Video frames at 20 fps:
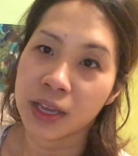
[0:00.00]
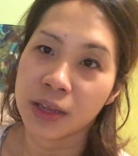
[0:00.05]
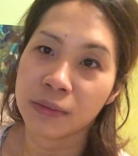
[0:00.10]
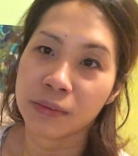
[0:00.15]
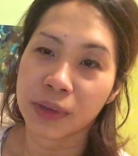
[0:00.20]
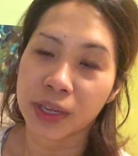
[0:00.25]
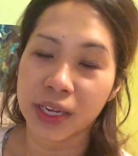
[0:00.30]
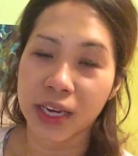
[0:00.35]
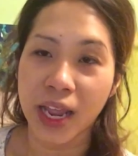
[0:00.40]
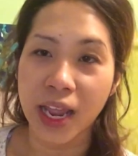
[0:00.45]

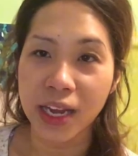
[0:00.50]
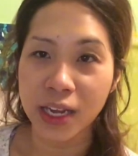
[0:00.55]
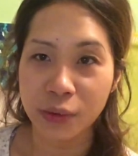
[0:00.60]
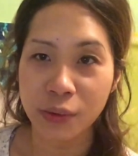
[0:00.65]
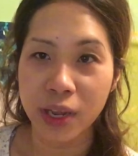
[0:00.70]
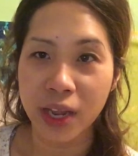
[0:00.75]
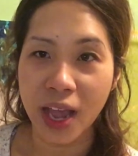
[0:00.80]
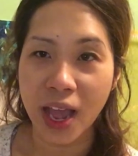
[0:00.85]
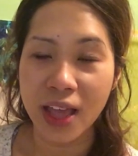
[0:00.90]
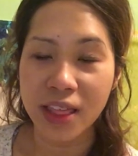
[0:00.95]
But
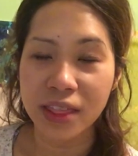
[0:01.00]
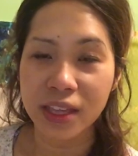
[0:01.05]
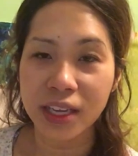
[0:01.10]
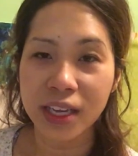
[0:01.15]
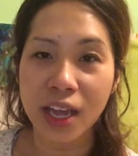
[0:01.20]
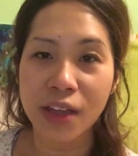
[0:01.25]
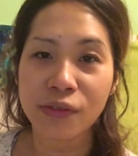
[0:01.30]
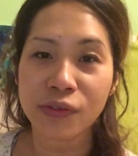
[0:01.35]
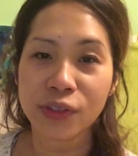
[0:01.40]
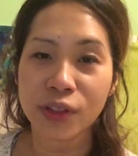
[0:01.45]
anyway, I think
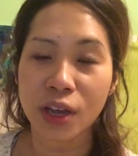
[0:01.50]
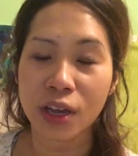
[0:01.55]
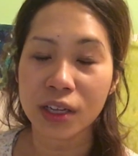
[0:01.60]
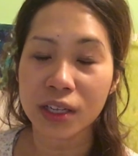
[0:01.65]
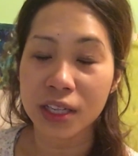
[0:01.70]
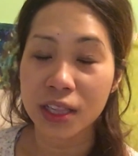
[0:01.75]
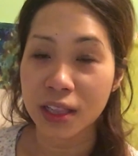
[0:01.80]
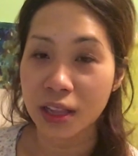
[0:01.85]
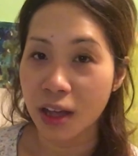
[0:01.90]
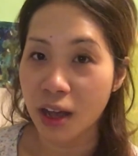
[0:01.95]
I've taught
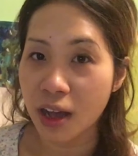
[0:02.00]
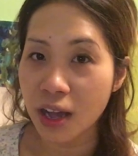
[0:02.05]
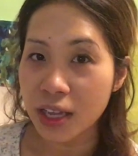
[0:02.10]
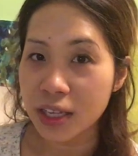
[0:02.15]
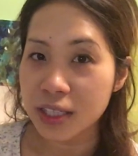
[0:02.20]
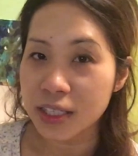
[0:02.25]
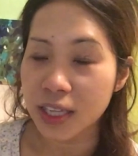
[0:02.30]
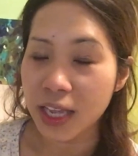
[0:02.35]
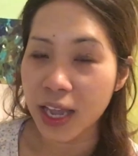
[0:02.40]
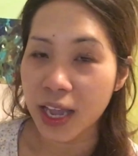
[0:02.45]
a lot,
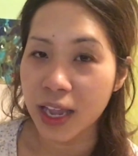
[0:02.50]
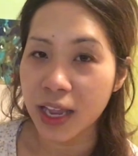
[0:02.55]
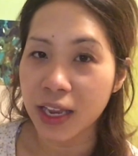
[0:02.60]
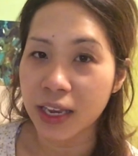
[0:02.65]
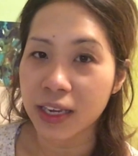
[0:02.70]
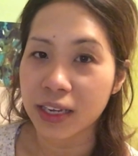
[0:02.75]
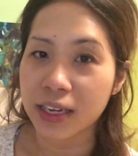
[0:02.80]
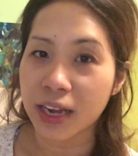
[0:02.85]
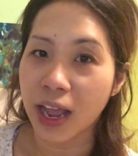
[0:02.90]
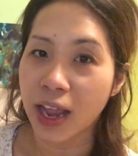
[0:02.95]

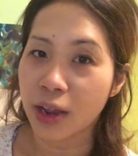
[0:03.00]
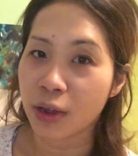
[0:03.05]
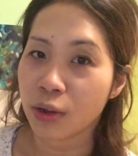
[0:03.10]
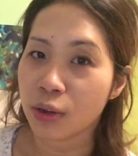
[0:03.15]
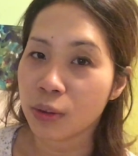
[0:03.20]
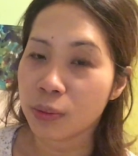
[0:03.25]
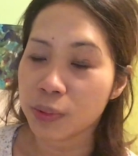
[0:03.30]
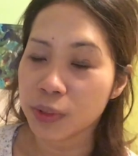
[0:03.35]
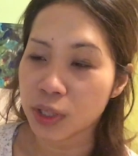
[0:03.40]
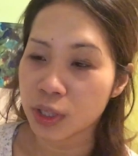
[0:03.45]
and I
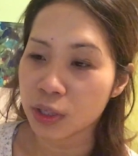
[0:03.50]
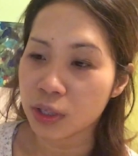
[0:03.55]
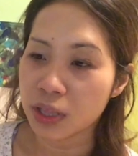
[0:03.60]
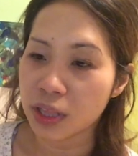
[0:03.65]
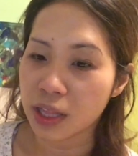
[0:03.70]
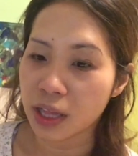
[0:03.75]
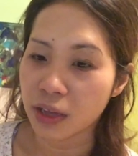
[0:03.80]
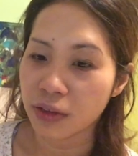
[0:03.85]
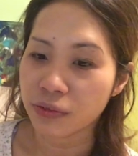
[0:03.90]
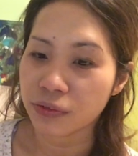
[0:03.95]
hope you
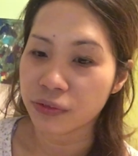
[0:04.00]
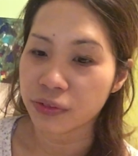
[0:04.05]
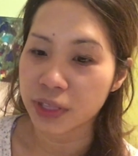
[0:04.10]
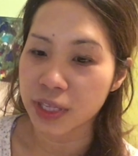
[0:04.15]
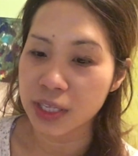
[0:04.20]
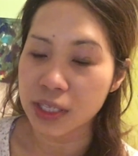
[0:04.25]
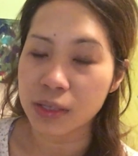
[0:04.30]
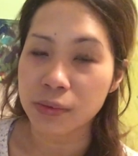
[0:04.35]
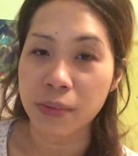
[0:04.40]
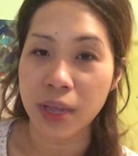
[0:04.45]
love
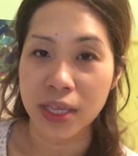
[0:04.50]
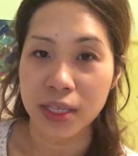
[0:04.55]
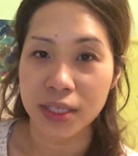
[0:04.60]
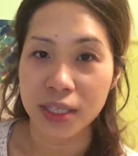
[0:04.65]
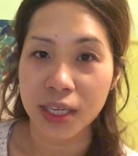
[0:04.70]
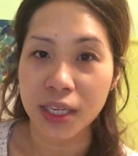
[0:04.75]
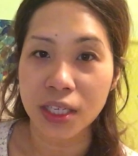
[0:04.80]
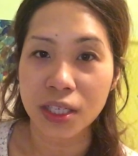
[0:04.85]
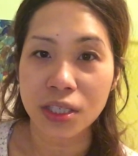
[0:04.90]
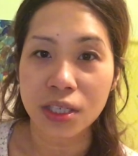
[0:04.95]
this
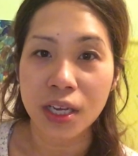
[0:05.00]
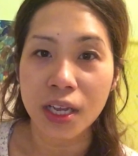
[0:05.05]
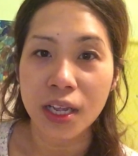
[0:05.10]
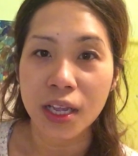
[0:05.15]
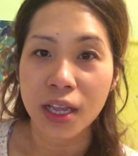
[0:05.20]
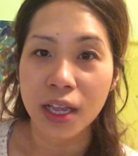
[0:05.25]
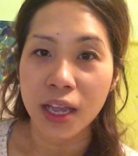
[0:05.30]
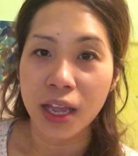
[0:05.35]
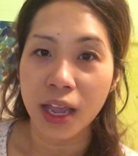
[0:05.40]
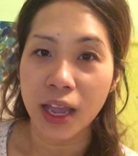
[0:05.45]
message.
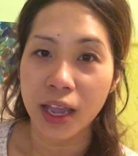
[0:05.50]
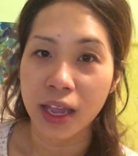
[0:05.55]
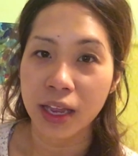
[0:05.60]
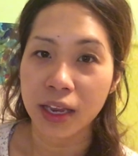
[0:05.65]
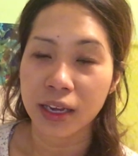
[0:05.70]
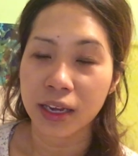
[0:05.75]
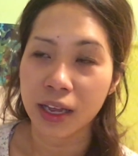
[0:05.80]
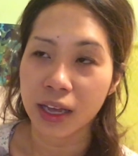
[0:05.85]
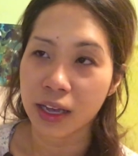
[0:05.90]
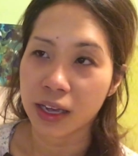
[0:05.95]

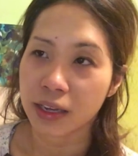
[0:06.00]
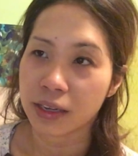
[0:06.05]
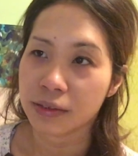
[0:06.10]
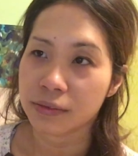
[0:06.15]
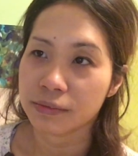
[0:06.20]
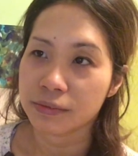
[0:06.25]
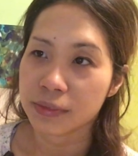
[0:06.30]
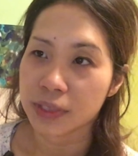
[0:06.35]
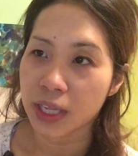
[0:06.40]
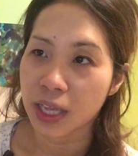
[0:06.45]
And
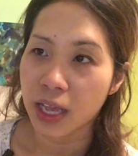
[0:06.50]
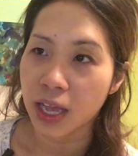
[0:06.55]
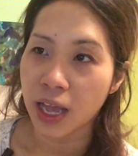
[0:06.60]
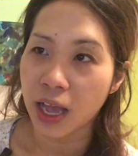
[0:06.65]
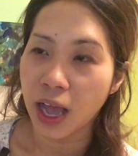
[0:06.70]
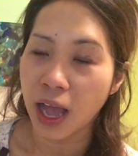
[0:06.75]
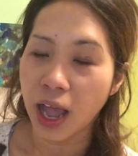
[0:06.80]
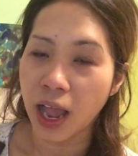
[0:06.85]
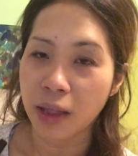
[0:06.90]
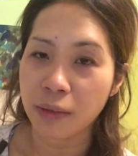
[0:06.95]

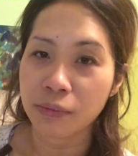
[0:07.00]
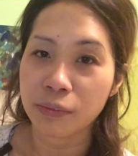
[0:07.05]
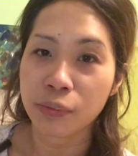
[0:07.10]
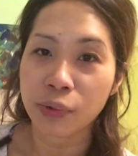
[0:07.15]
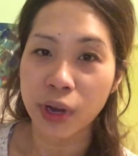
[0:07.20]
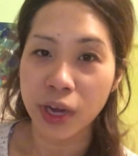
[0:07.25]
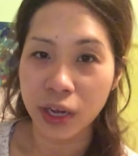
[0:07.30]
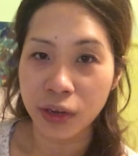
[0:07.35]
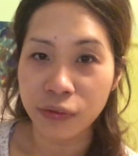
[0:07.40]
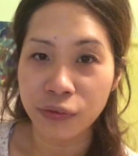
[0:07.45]
I'm
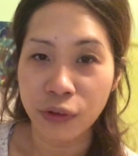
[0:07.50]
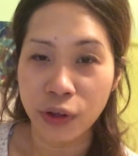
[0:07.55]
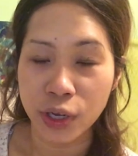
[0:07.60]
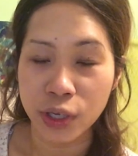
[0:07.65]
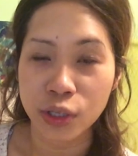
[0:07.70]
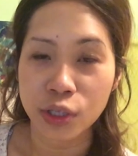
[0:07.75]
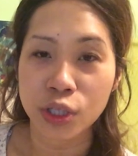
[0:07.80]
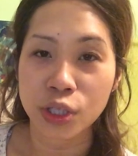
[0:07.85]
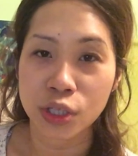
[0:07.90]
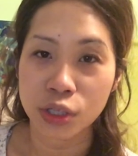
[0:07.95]
praying for
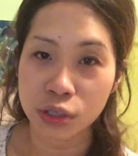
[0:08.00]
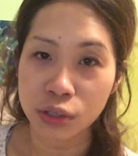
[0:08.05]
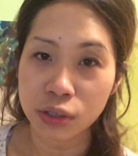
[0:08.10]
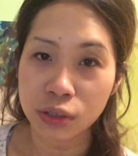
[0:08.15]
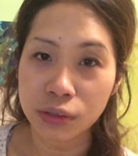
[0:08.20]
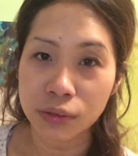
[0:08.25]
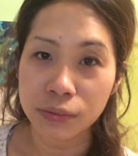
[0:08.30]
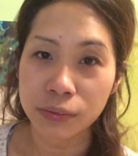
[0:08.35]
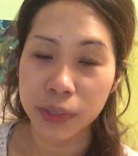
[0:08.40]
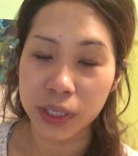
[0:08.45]
you too,
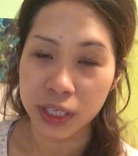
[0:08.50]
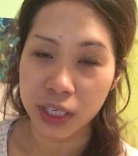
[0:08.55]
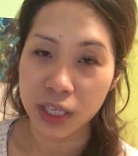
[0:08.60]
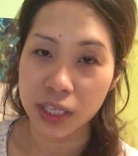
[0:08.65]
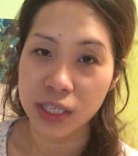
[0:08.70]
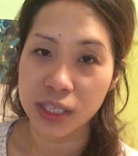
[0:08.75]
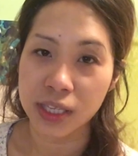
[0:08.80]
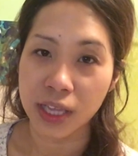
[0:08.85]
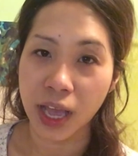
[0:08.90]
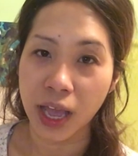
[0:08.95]

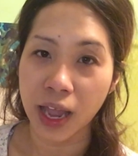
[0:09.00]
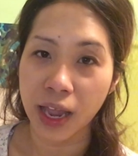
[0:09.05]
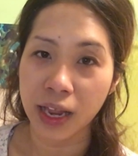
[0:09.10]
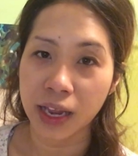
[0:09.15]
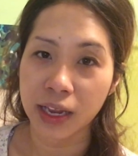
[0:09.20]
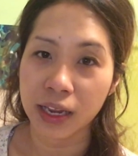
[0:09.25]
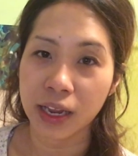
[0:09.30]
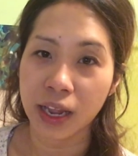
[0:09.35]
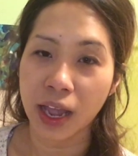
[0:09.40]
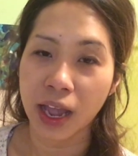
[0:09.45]
because
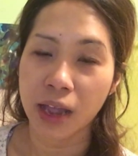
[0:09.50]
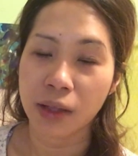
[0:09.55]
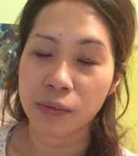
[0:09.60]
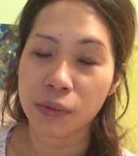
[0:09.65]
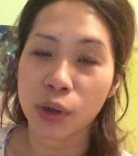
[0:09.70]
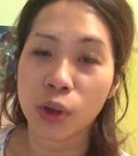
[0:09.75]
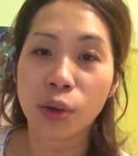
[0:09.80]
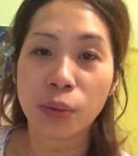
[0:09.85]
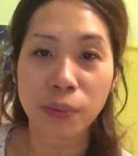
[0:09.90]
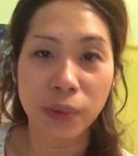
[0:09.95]
I'm
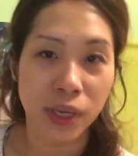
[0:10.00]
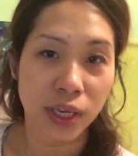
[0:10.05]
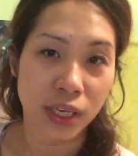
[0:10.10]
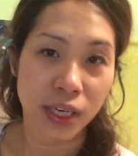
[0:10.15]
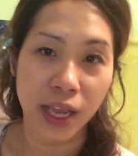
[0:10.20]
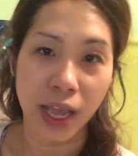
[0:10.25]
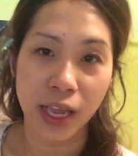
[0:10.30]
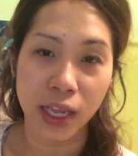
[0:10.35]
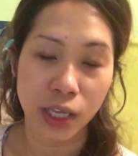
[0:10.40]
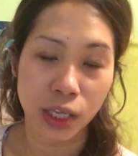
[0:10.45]
hoping
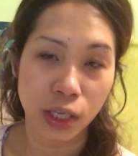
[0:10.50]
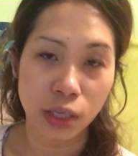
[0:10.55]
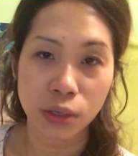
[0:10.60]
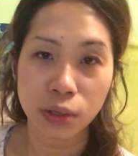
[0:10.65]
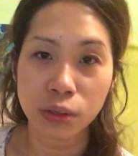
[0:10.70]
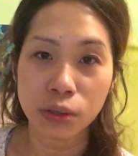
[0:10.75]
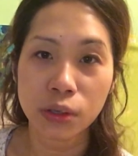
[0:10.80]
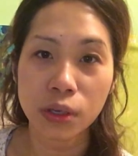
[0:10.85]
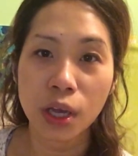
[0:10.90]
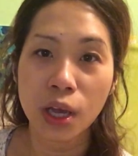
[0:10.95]
that
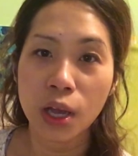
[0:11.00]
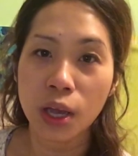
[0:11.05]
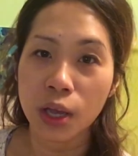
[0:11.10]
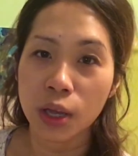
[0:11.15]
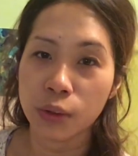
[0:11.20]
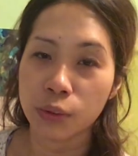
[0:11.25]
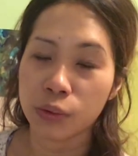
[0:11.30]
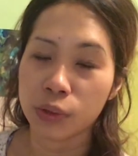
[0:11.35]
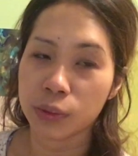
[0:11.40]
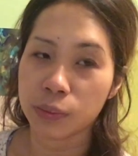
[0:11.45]
you
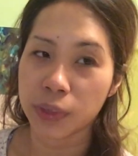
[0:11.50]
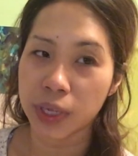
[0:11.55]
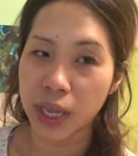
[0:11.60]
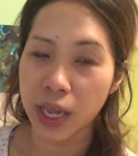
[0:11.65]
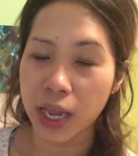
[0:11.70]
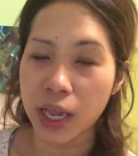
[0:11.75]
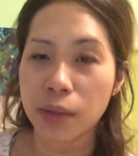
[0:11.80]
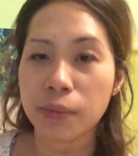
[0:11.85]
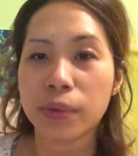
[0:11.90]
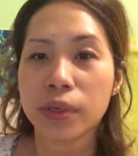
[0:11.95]
would be
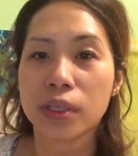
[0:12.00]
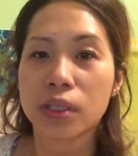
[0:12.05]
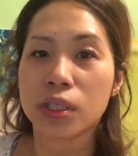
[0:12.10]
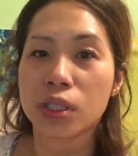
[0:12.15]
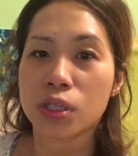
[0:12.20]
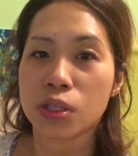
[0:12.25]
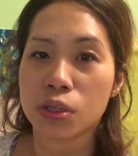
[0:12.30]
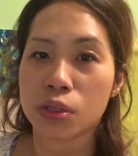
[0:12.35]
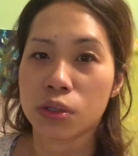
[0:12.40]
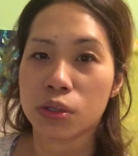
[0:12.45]
able
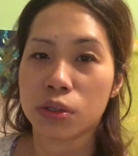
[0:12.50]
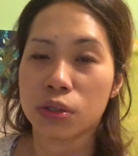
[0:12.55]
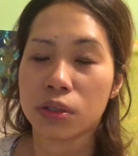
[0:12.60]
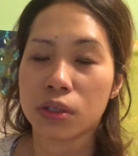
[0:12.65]
to